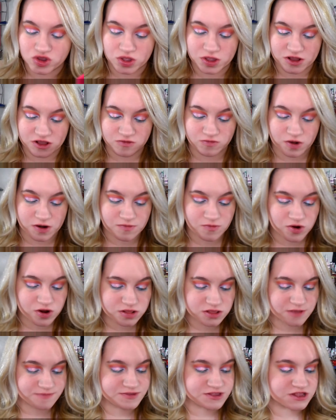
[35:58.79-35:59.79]
So there's one
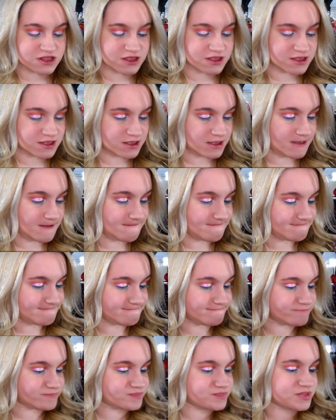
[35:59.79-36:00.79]
more lipstick,
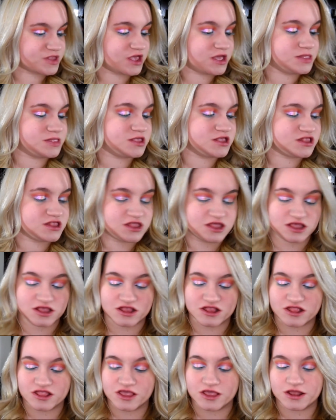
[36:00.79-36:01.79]
and this
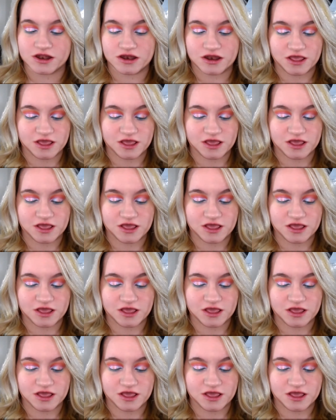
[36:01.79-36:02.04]
is the